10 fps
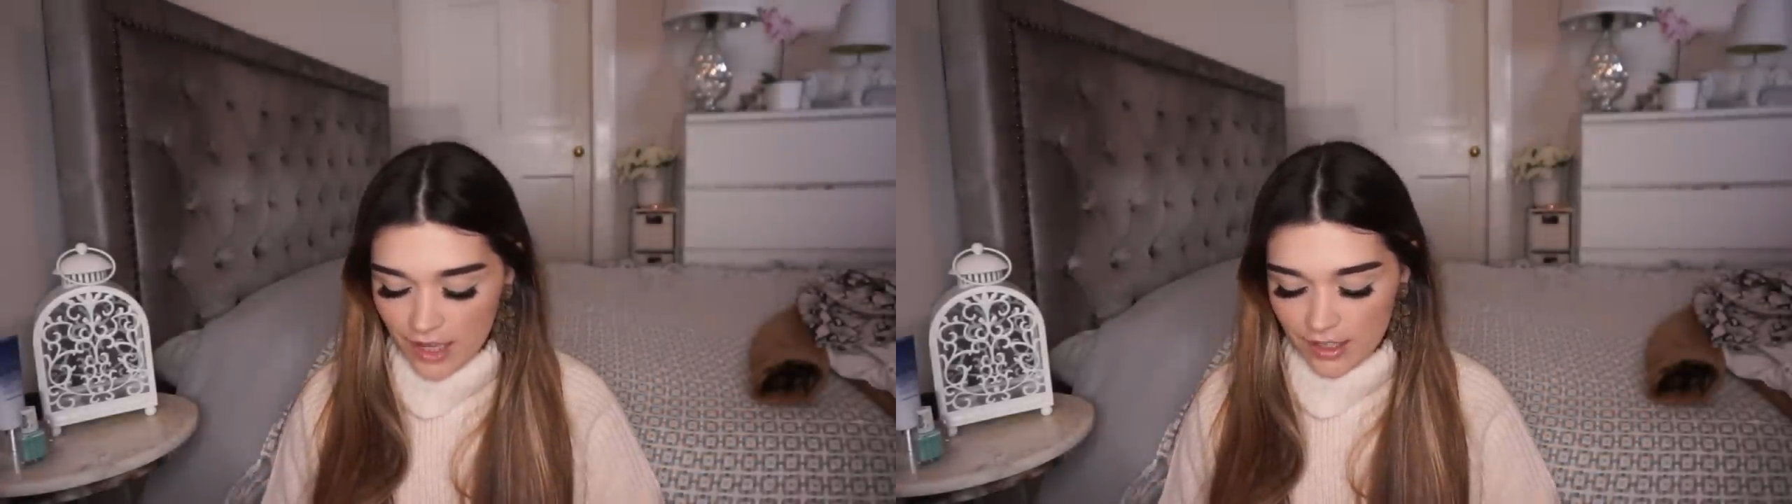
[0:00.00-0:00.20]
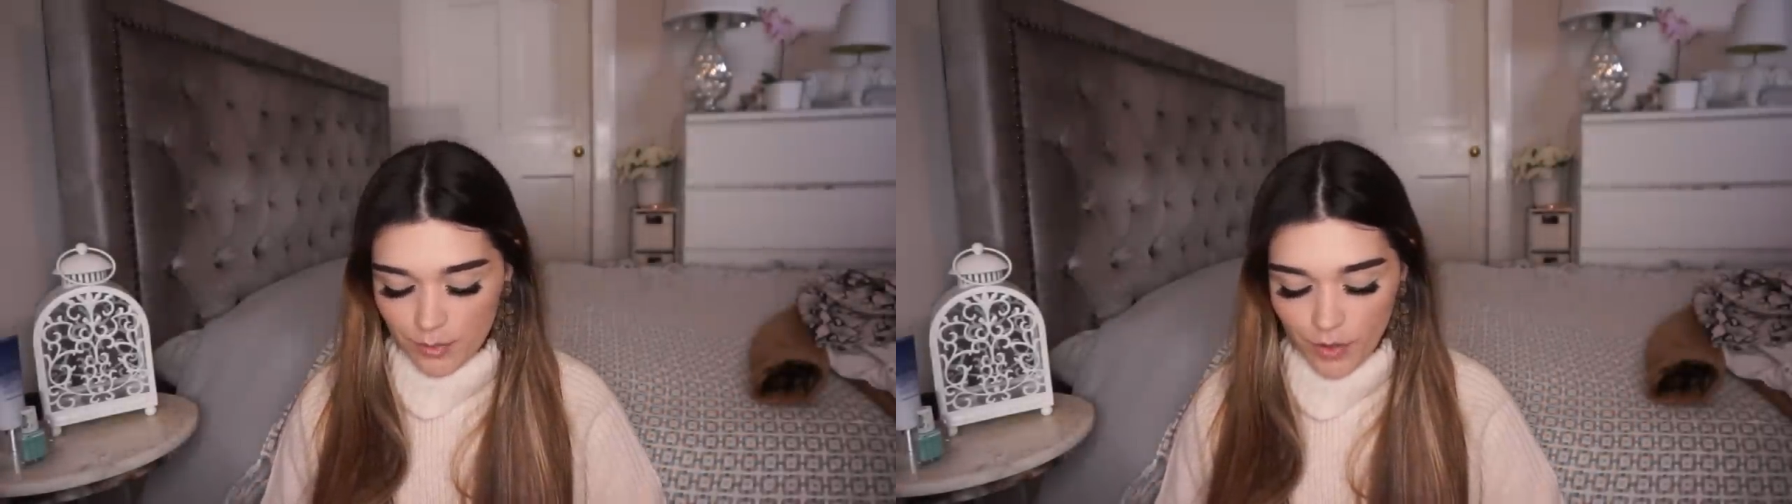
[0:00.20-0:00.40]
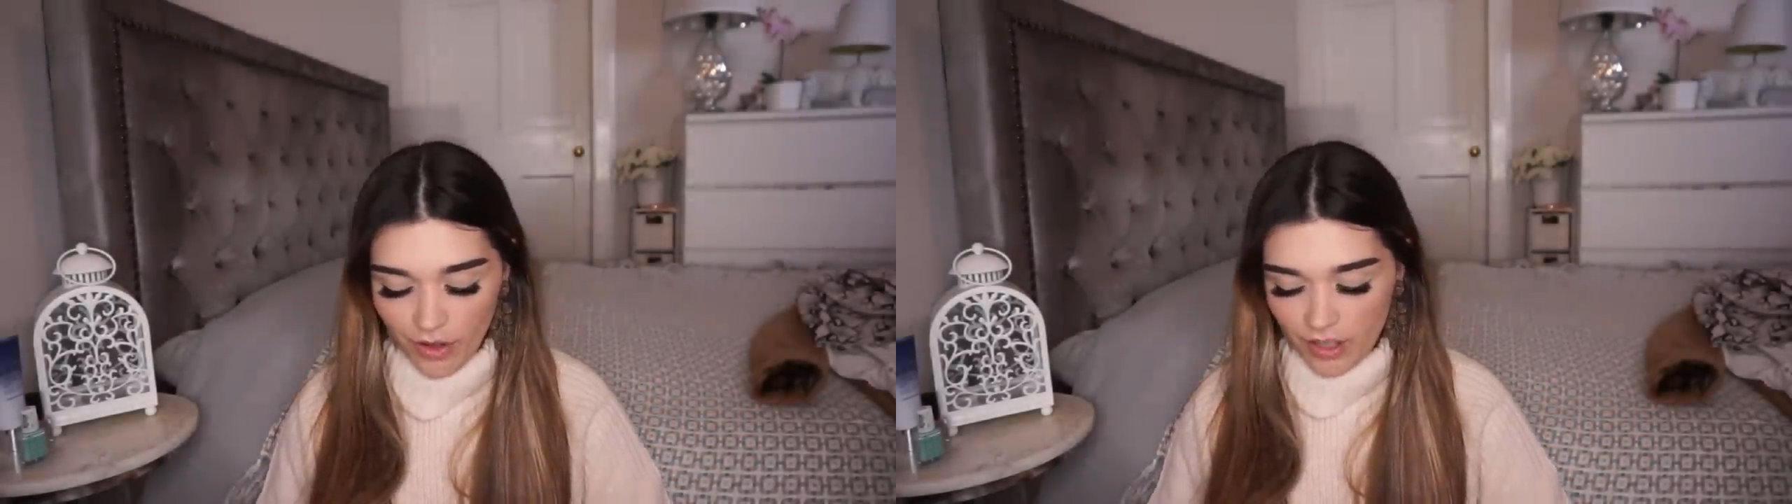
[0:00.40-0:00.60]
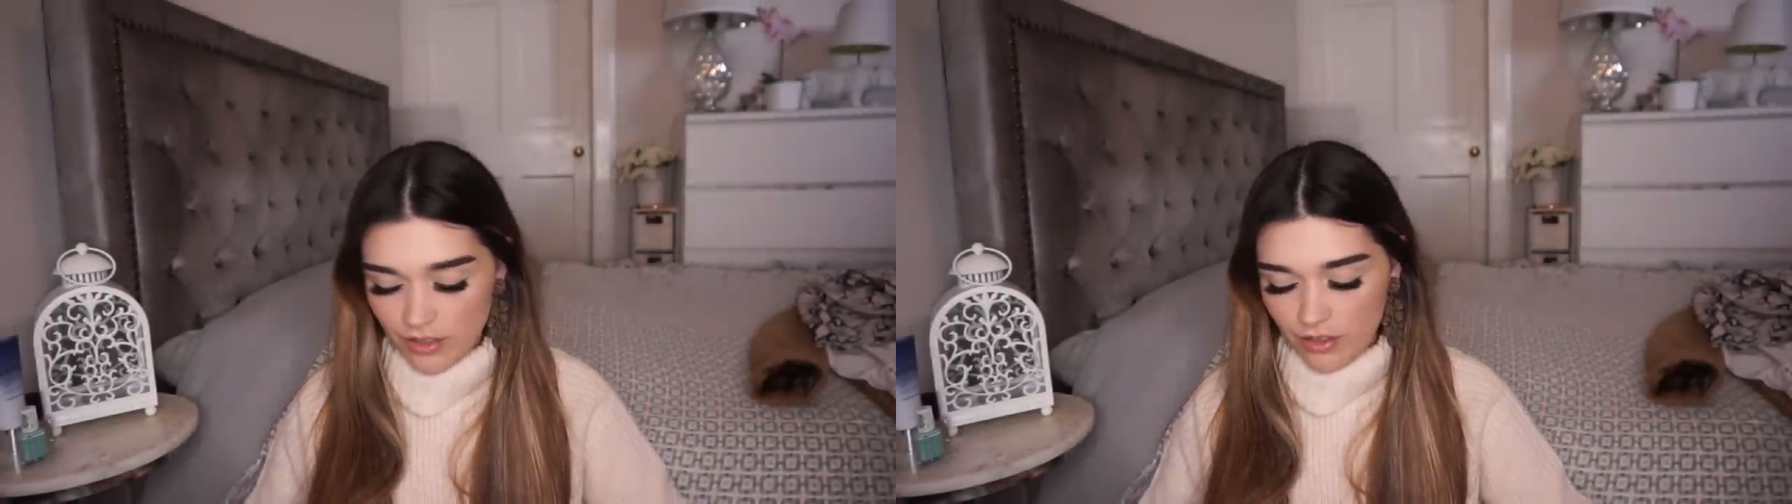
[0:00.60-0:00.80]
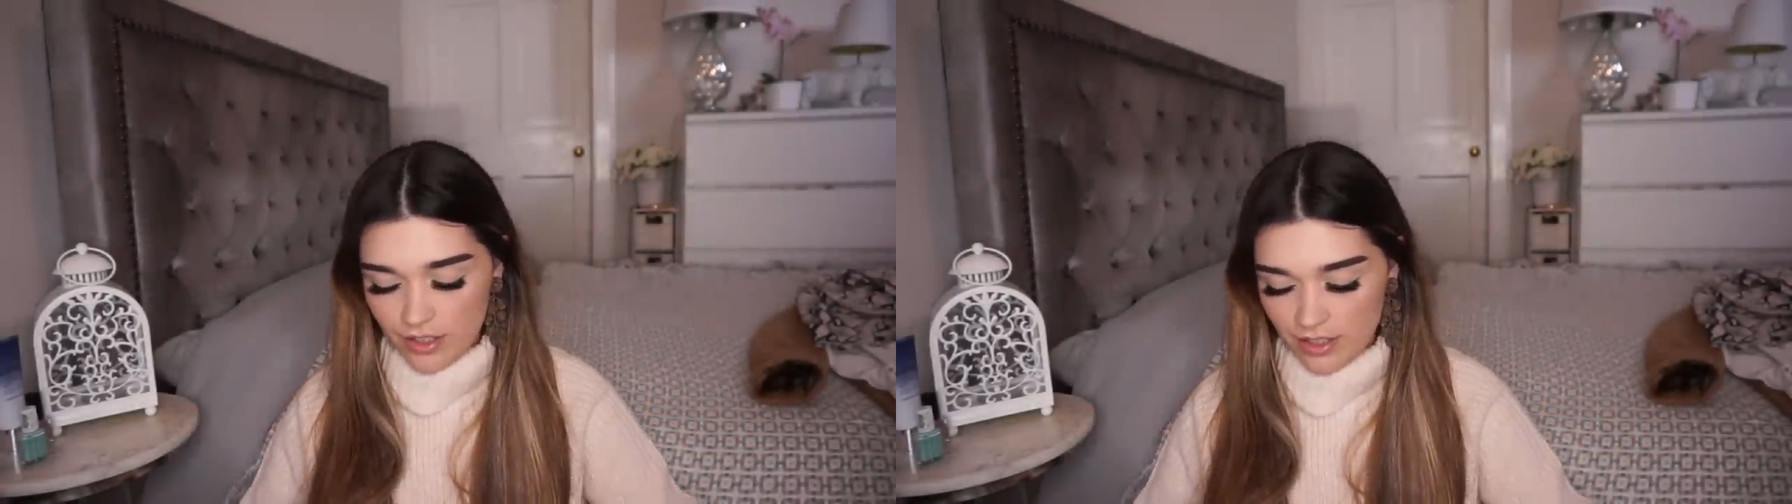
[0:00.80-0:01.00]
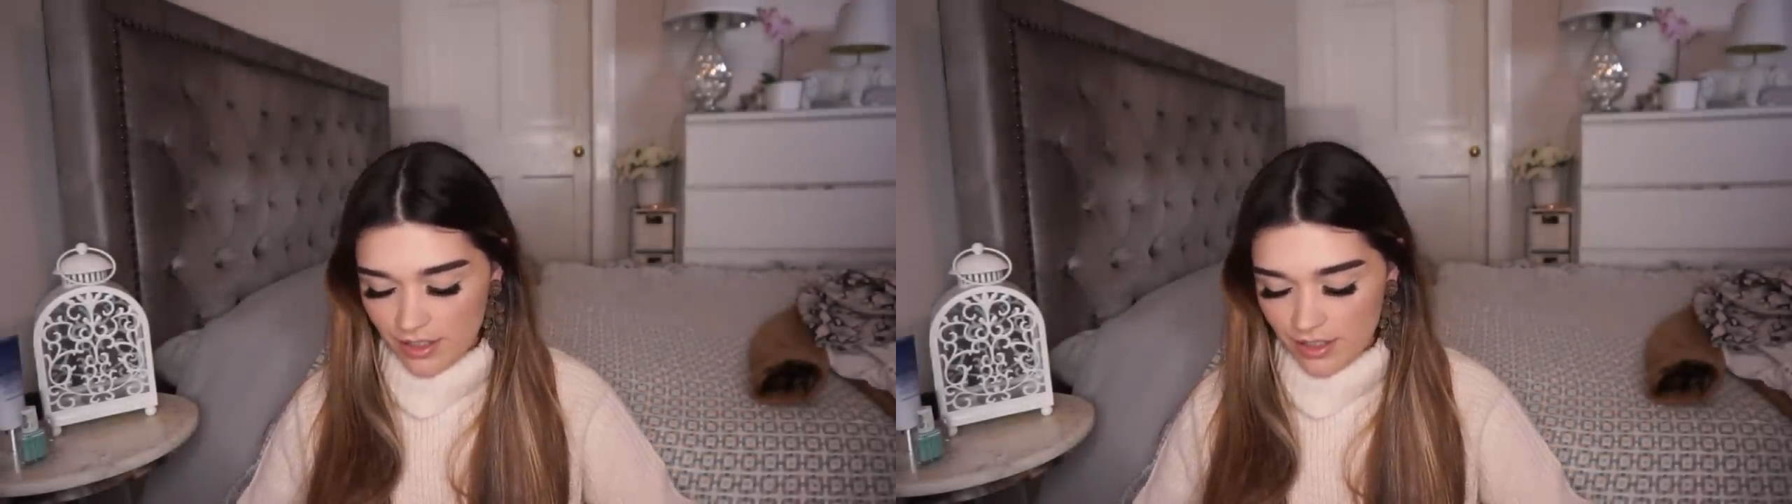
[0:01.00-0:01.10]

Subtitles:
the polka dot